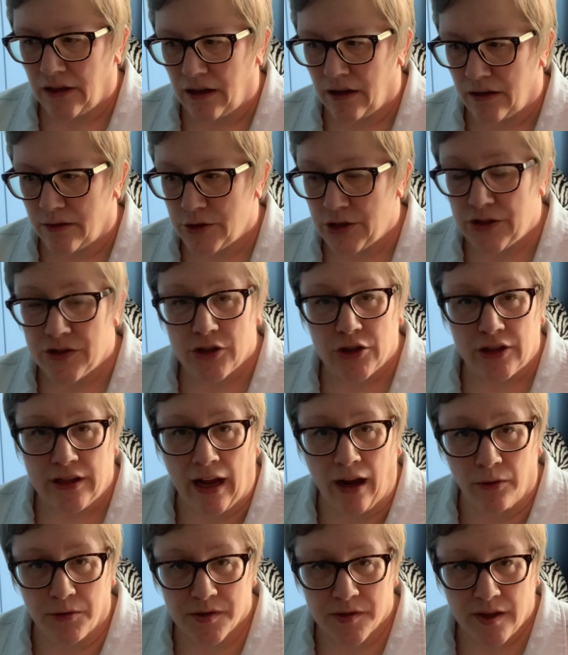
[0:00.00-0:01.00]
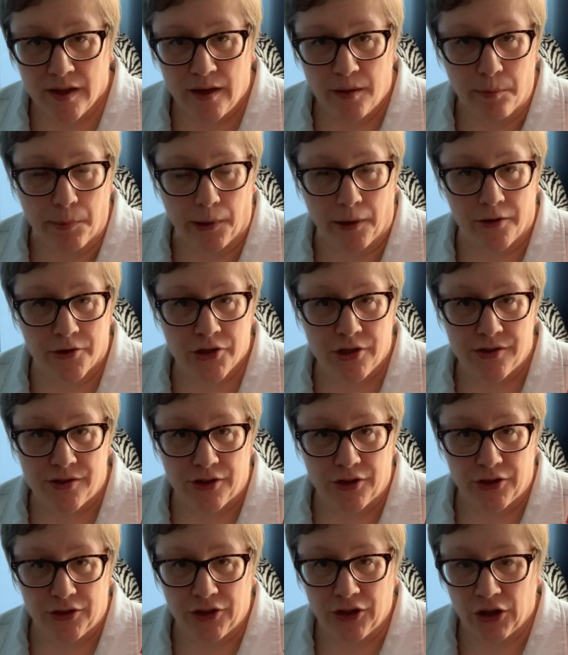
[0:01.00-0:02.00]
She's a good housekeeper, she's a
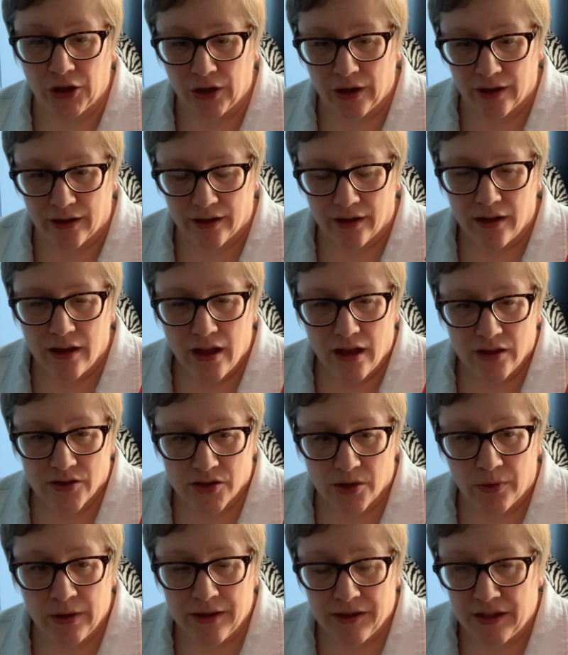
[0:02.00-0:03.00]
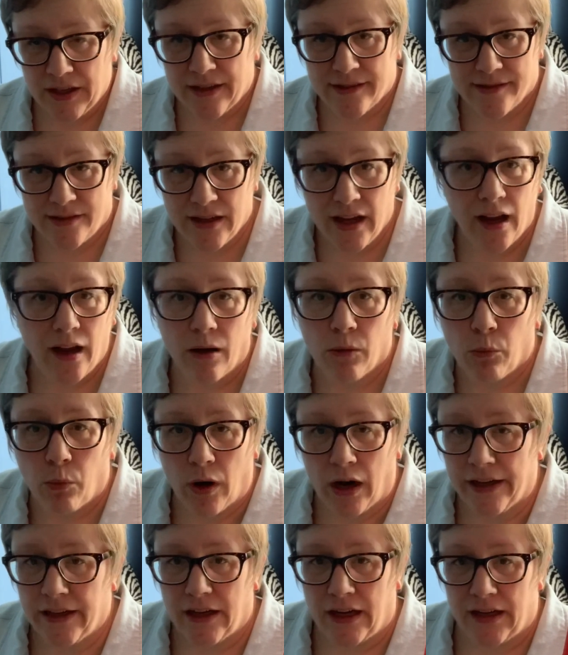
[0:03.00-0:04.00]
good cook. So he thinks, yeah,
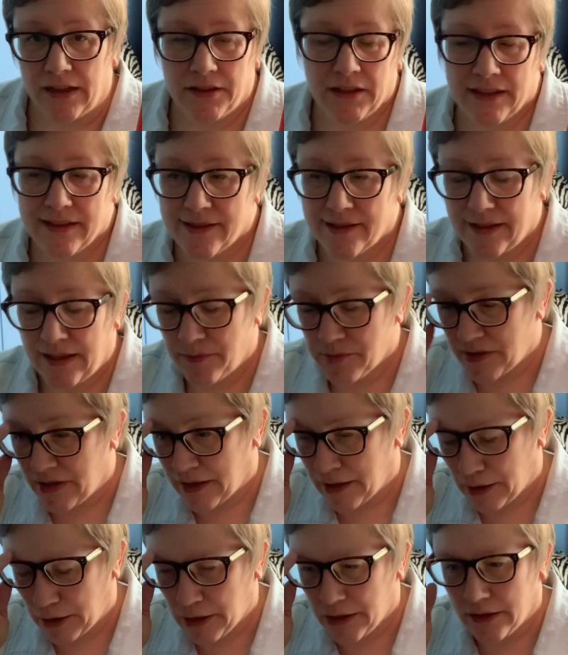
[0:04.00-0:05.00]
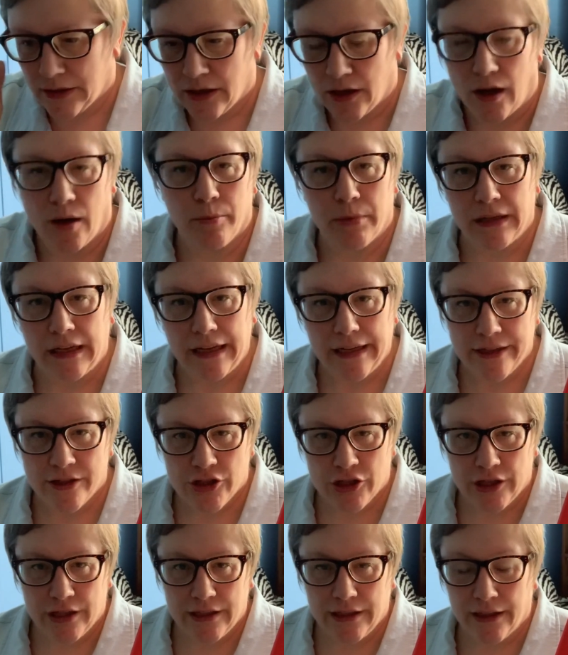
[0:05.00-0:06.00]
why not? It seems like a good
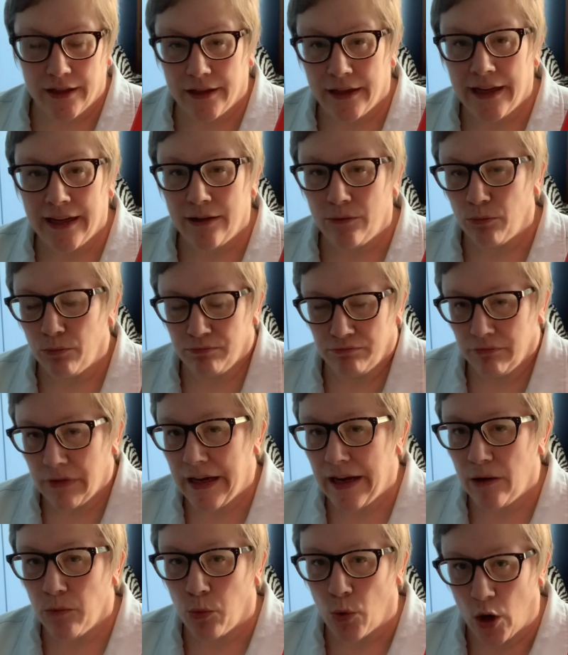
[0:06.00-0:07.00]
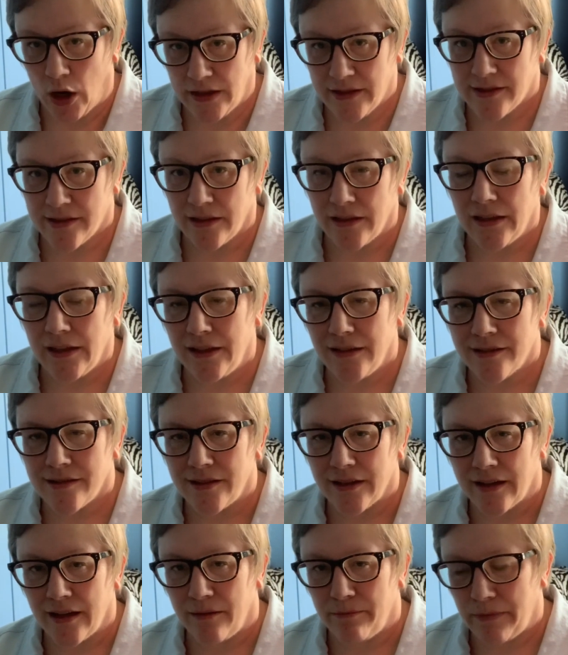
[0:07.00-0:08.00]
combination, and he wants and needs
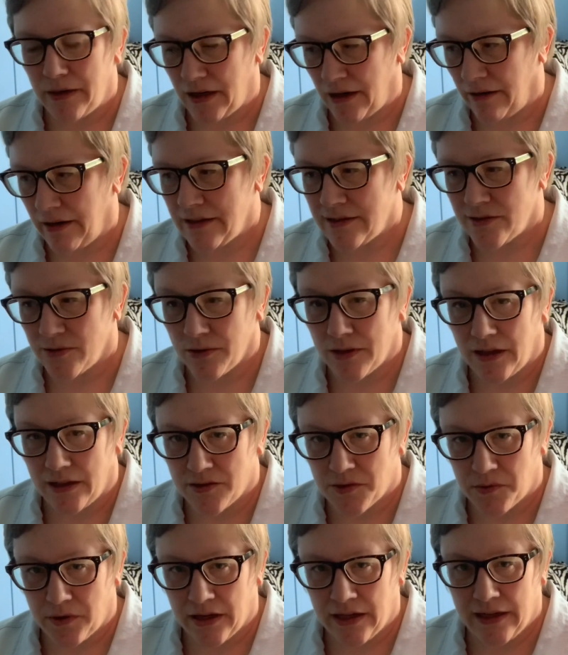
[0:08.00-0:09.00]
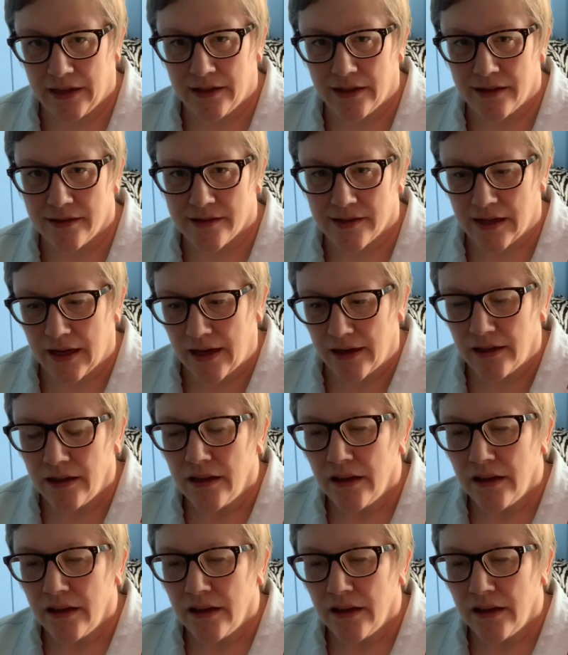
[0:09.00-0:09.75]
to get married, so that's why he does that.